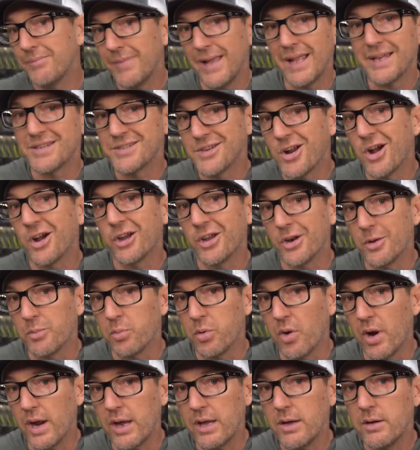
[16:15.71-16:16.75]
it's not gonna
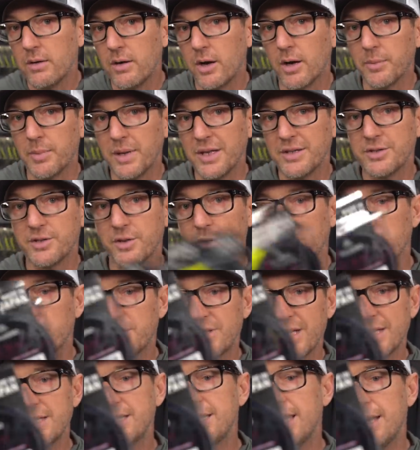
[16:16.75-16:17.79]
break on me. So
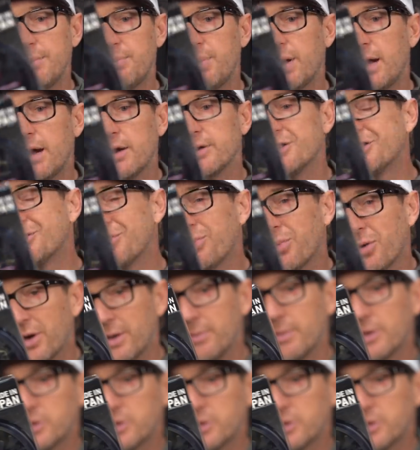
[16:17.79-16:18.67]
16 pound is pretty